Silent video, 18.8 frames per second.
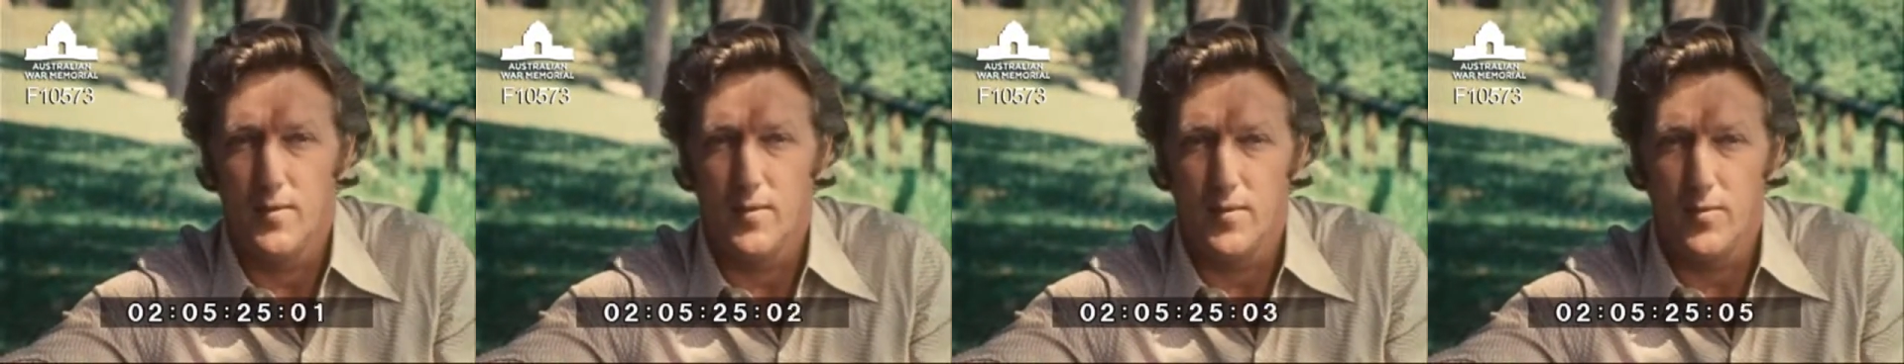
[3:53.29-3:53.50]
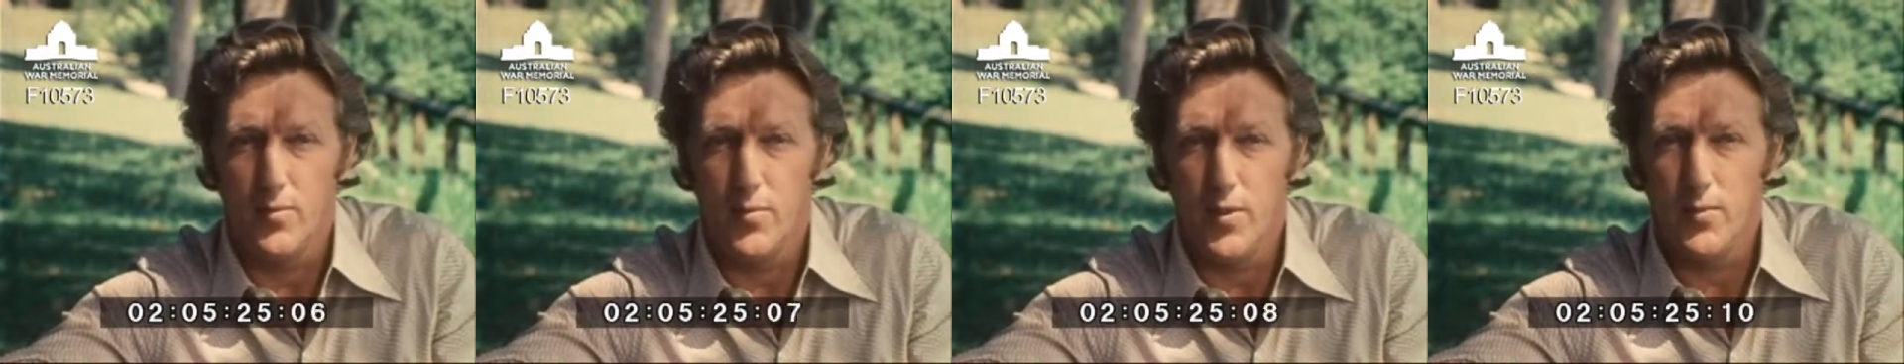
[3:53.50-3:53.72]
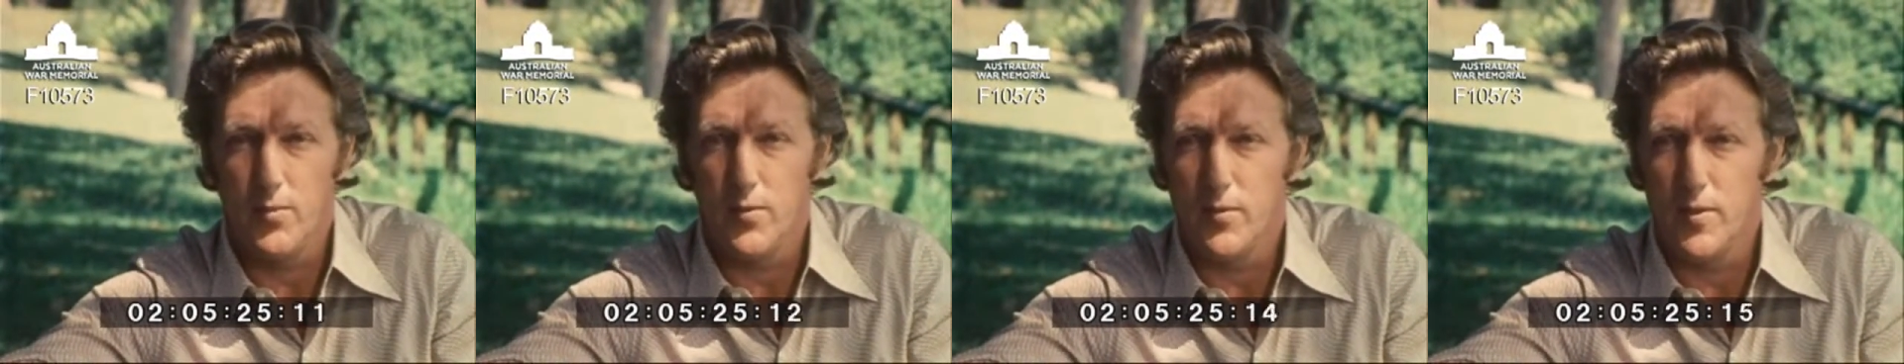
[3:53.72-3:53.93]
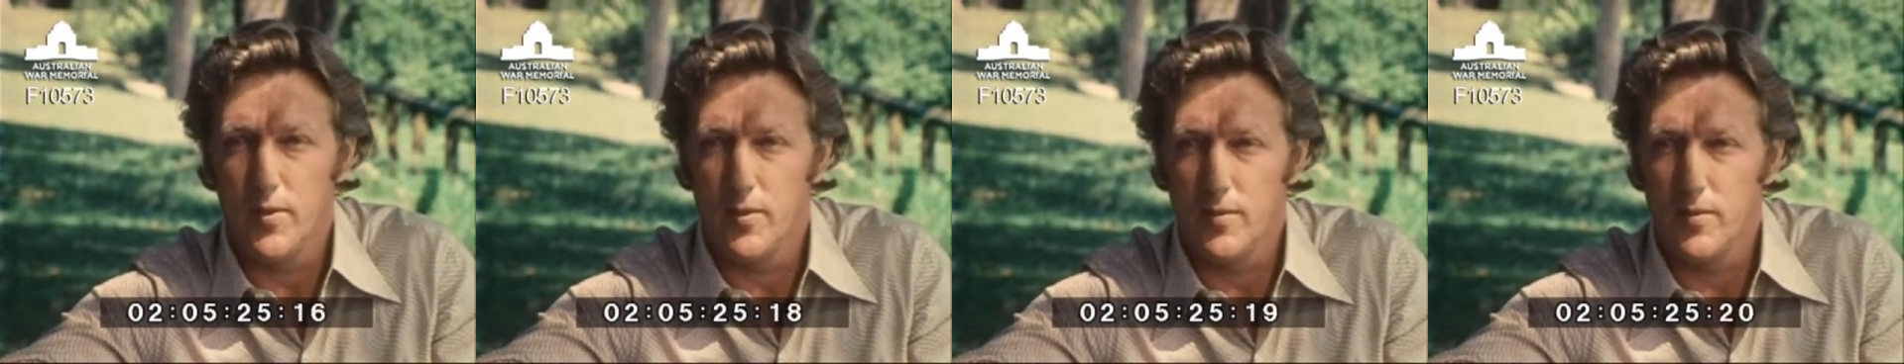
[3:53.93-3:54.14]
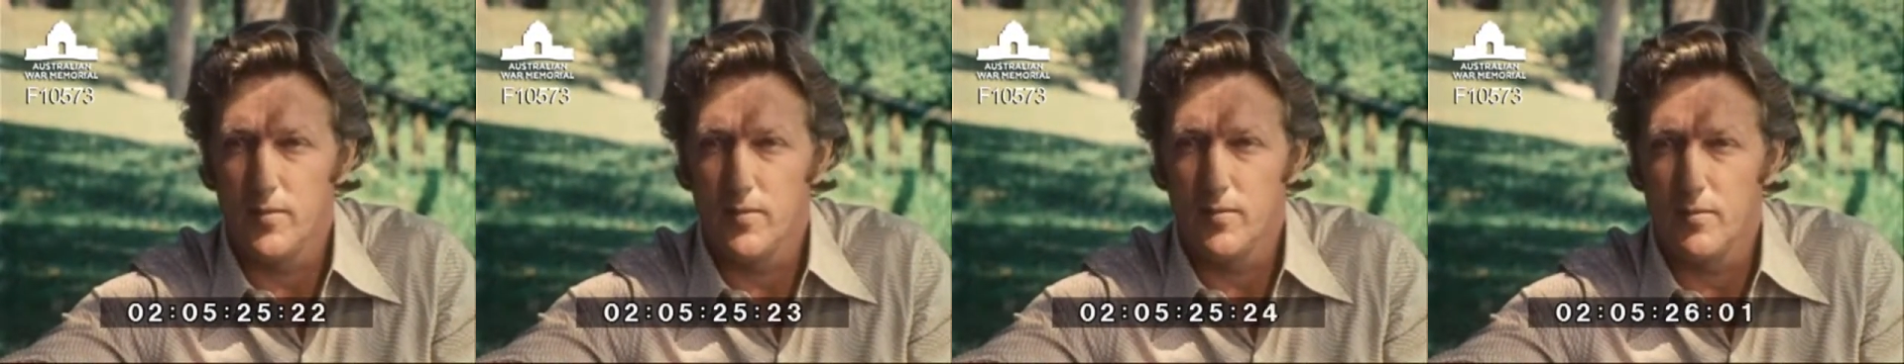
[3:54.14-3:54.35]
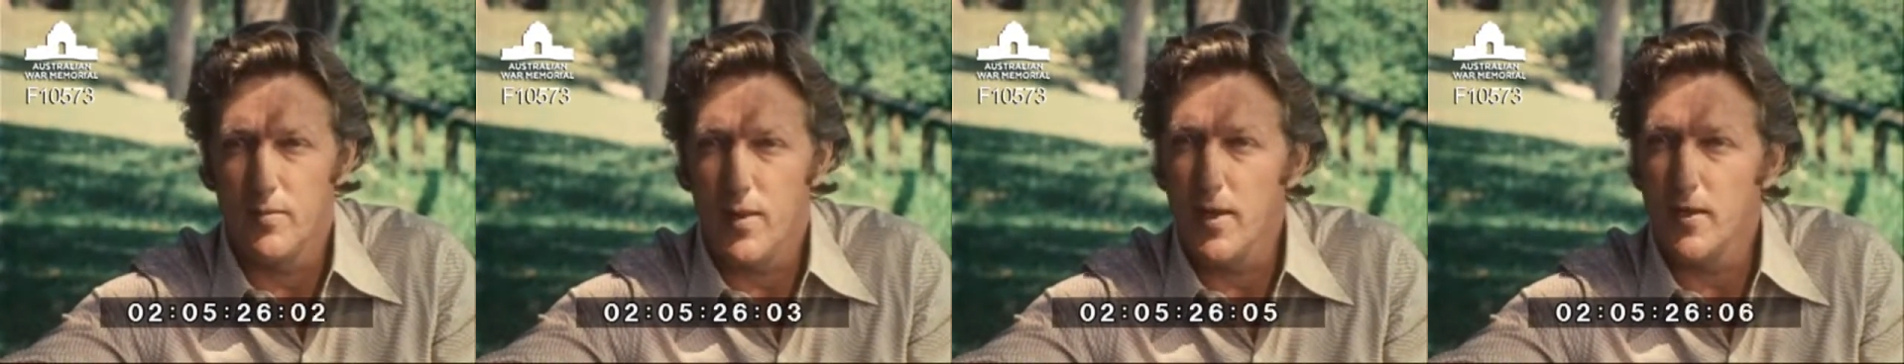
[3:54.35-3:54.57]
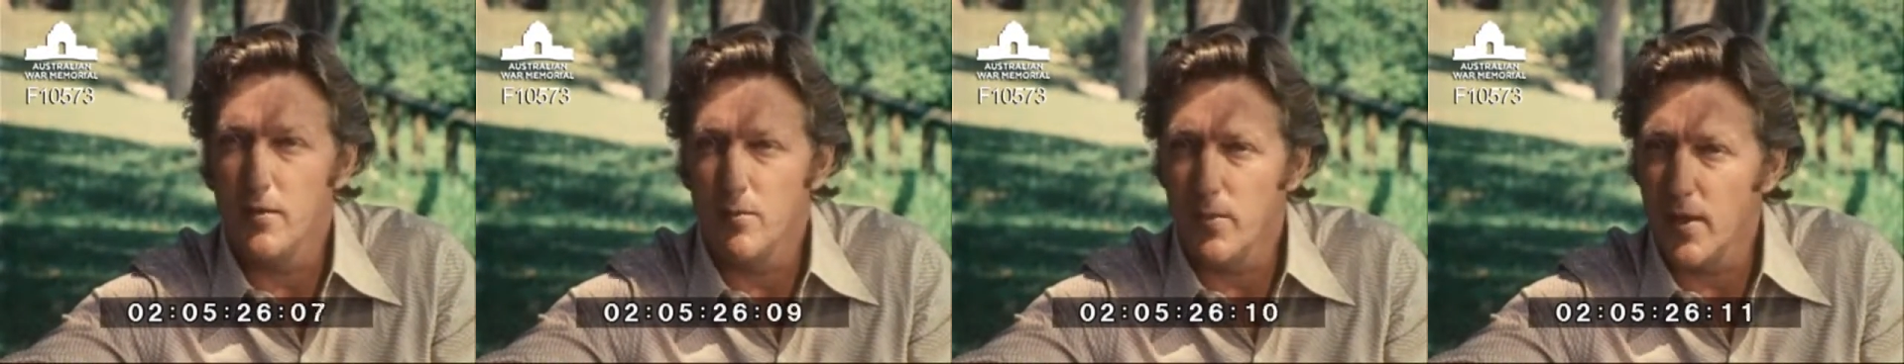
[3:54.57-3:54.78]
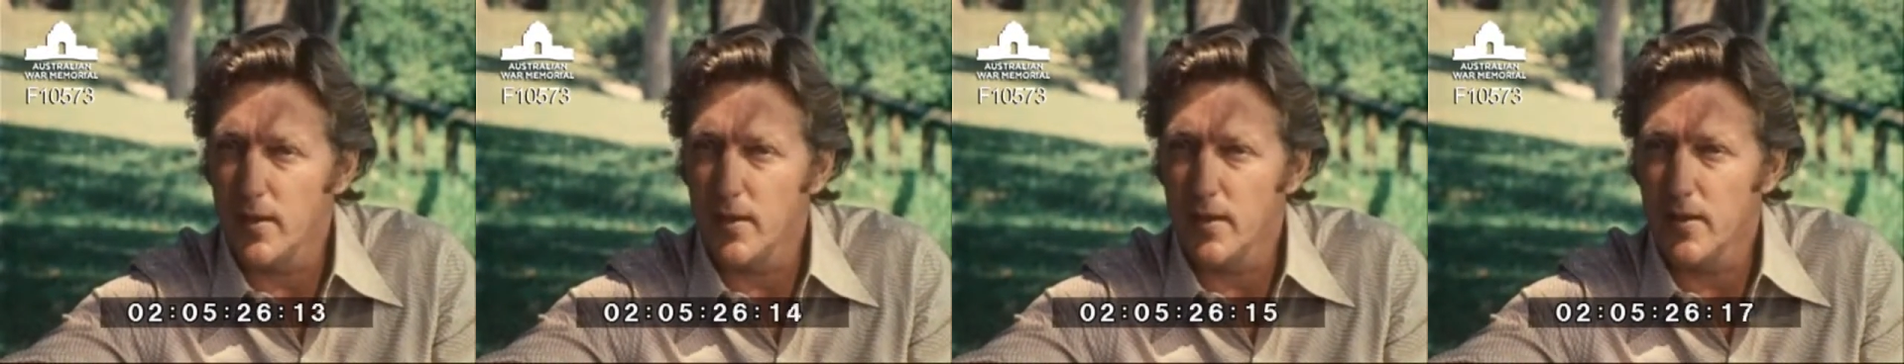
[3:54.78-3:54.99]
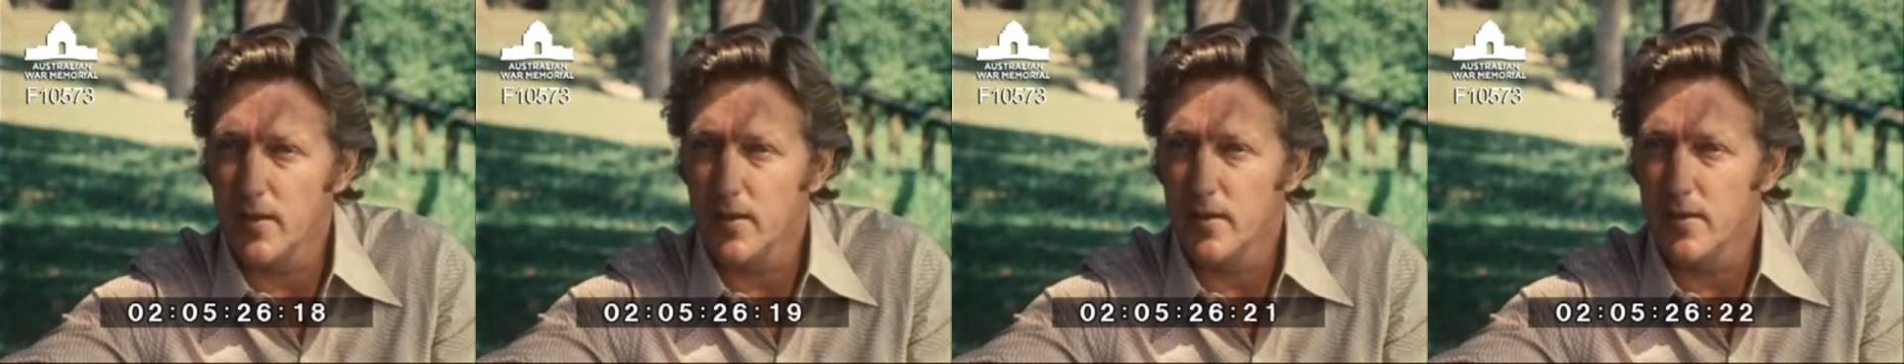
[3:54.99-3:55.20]
the people who made
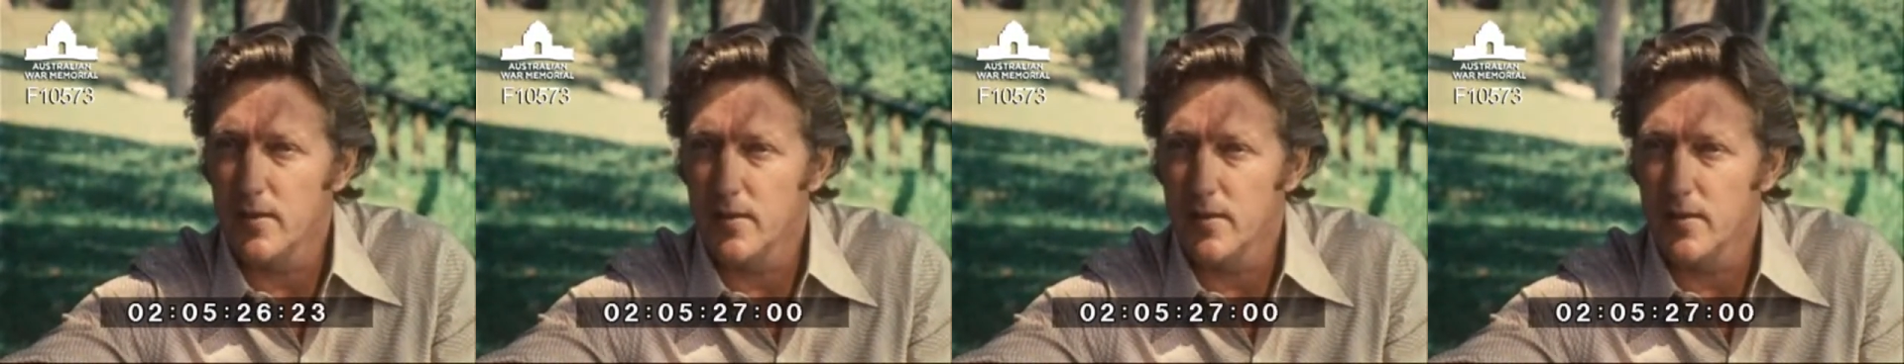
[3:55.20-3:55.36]
money